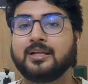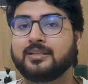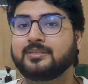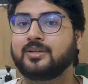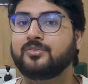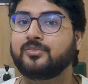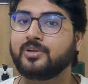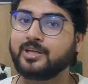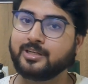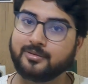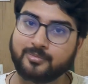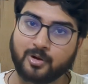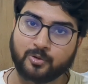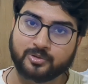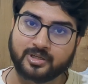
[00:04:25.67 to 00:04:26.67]
then read
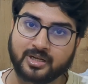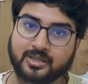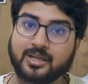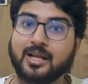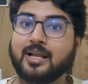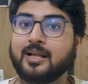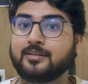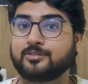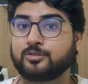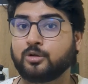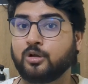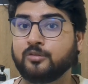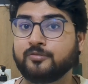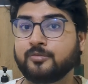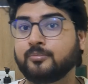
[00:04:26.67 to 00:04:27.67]
about it and
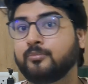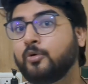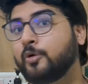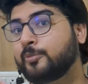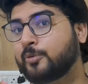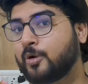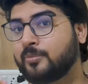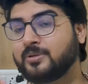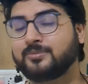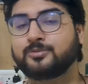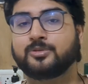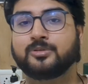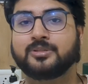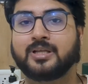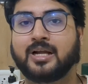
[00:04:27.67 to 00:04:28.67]
solve more
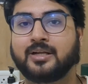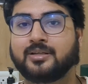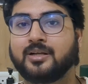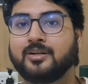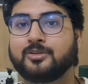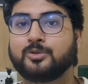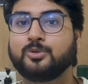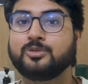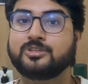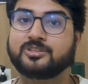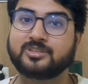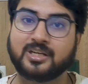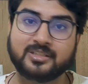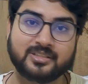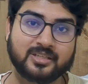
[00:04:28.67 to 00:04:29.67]
problems on that to
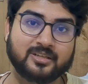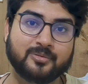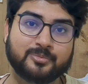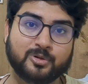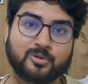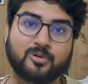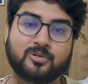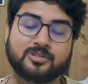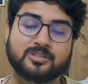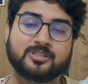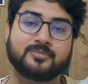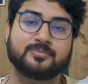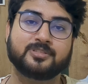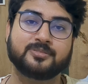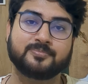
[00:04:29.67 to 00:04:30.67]
strengthen up your
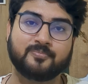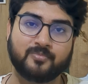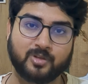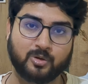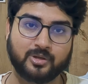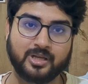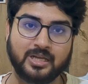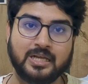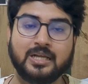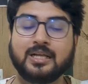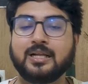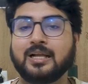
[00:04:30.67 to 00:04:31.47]
concepts. Okay.